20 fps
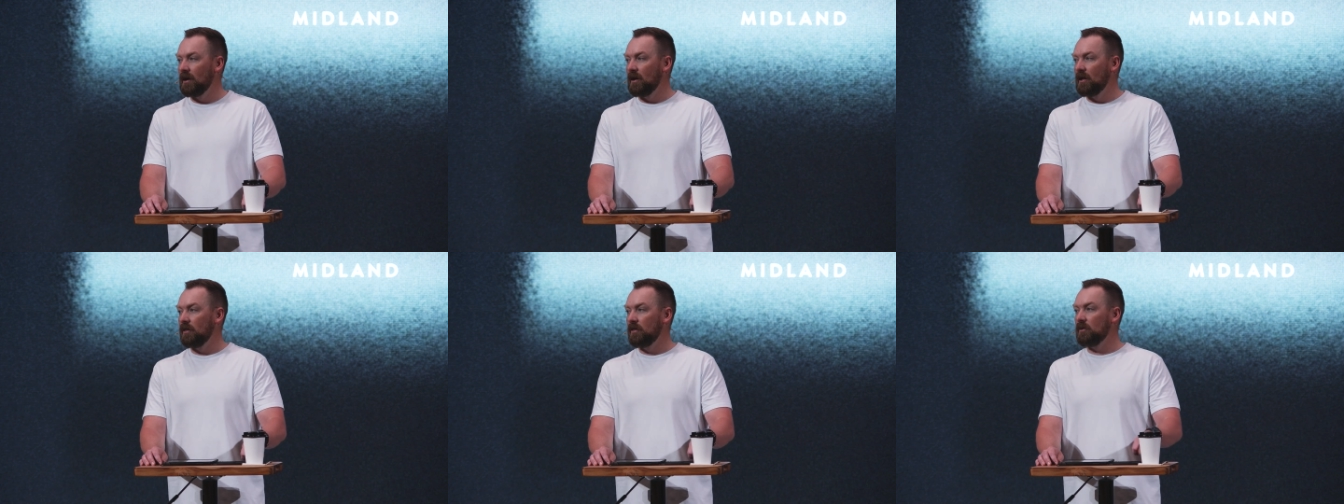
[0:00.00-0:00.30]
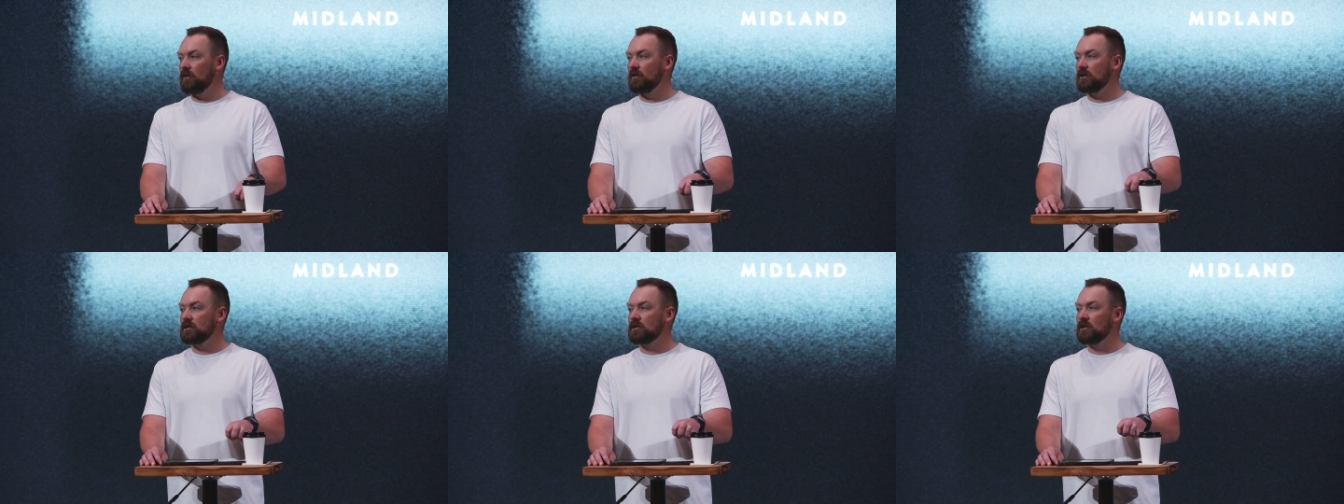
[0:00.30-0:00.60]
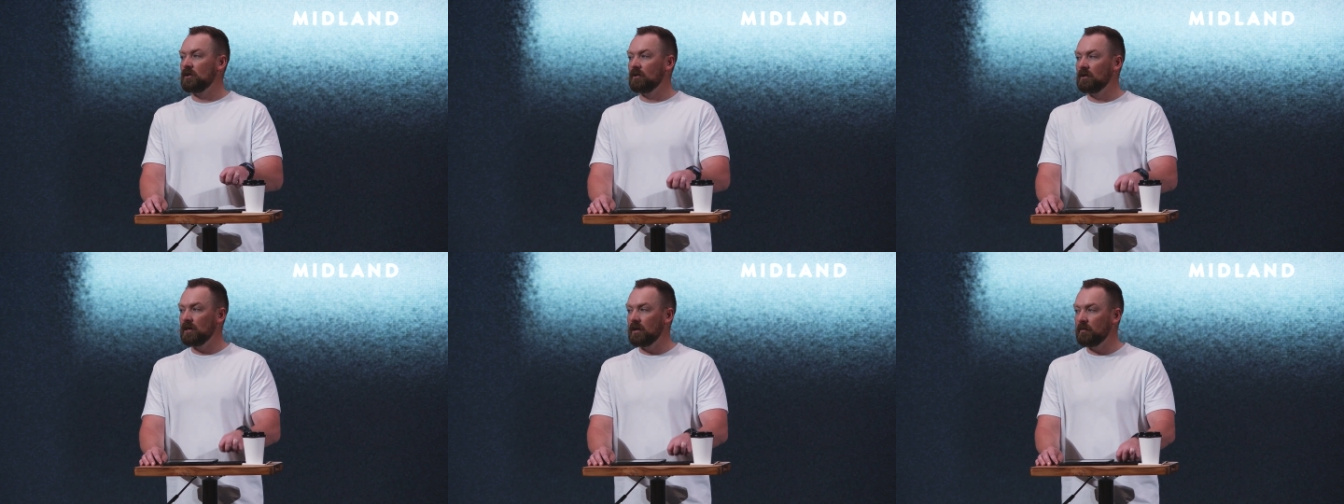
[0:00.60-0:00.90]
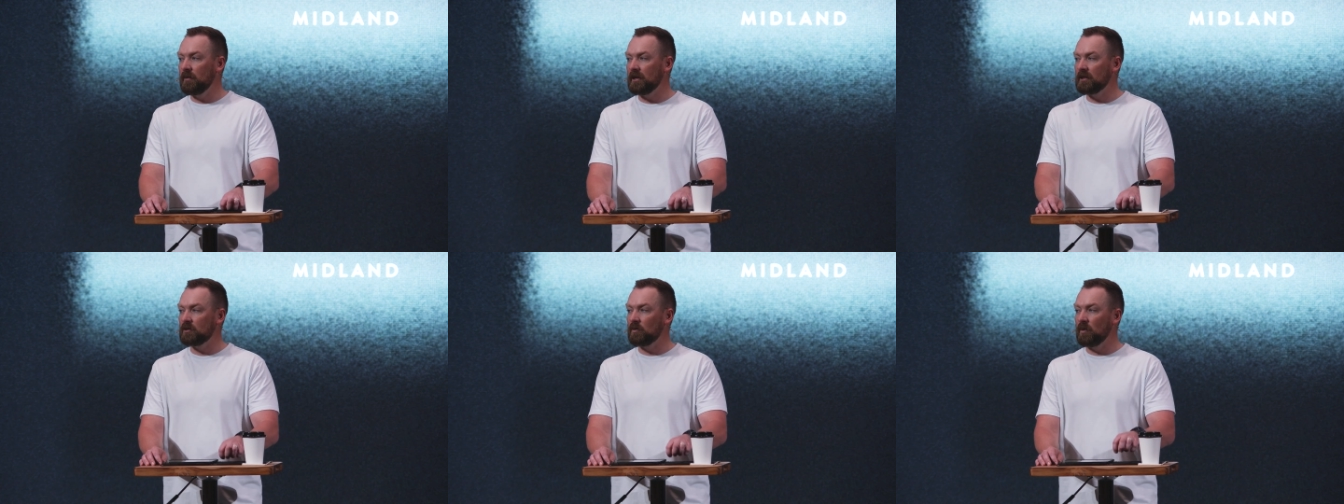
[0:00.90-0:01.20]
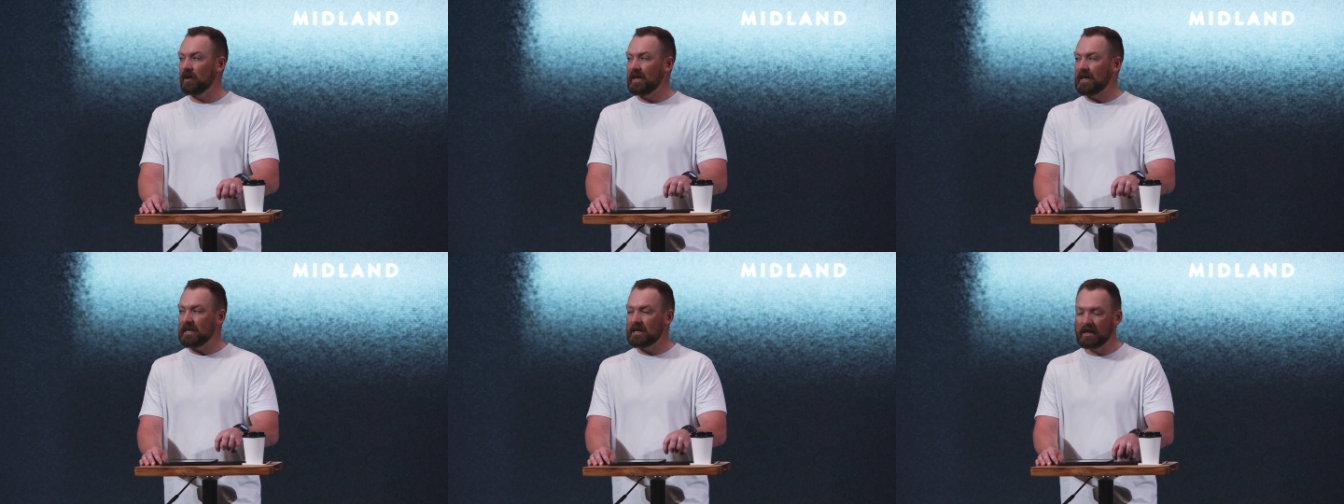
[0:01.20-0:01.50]
there is no limit to
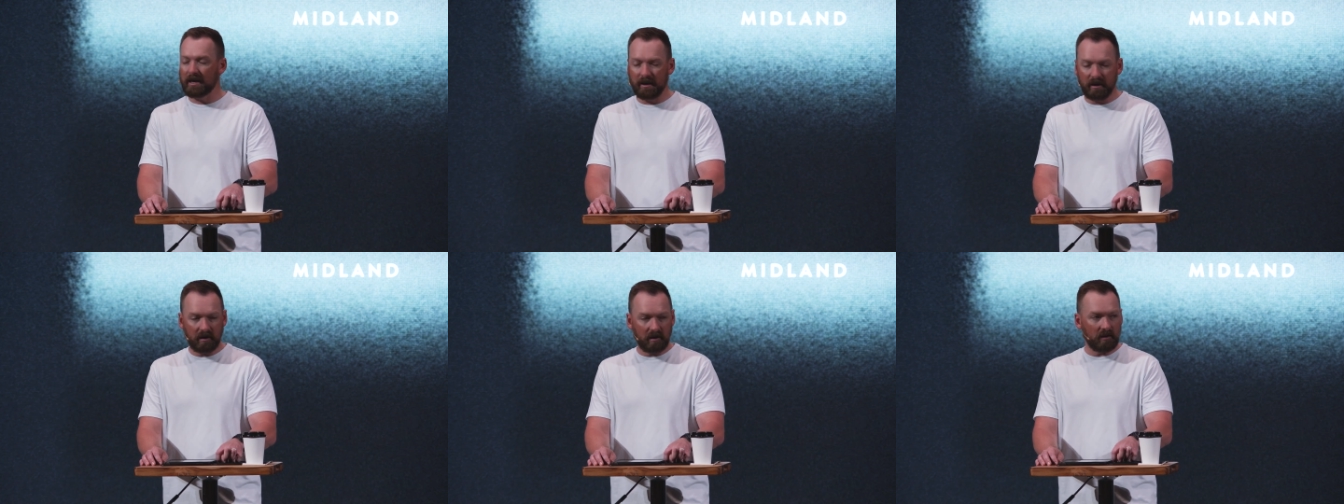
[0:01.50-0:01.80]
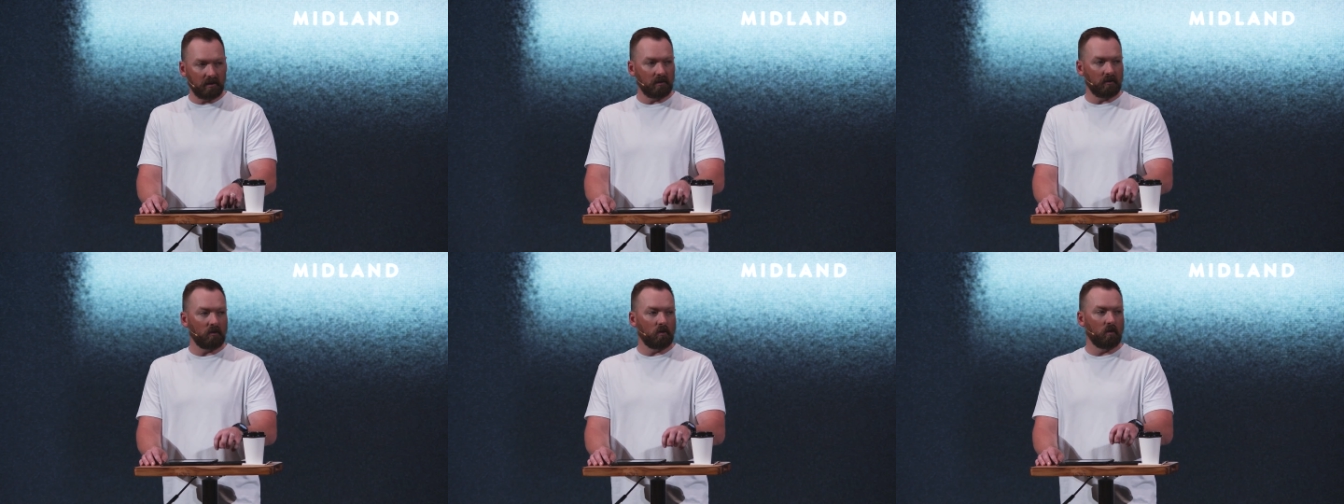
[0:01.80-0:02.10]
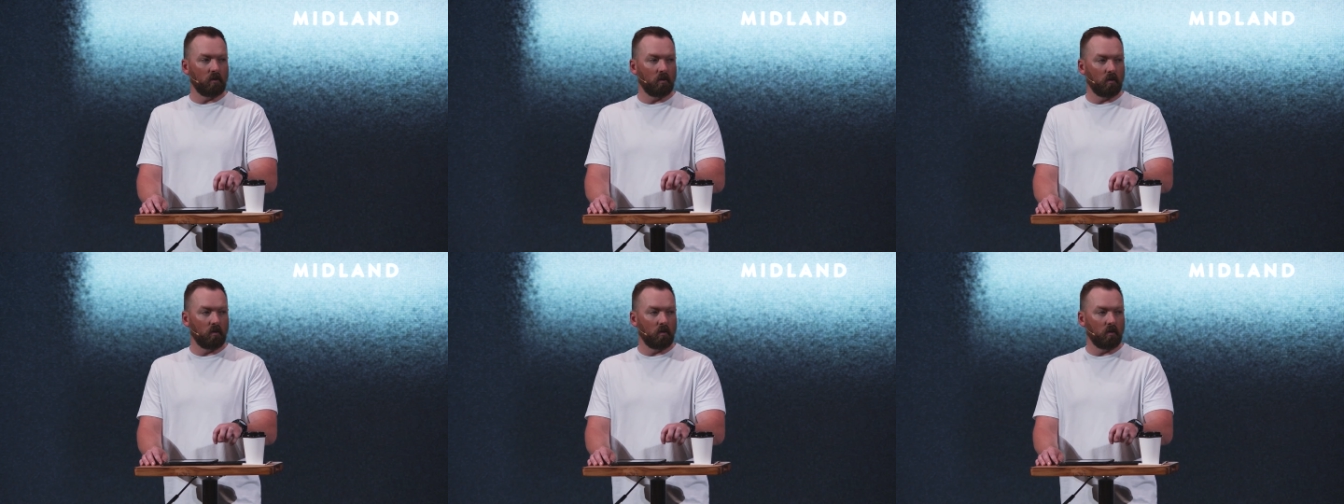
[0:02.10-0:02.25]
what He can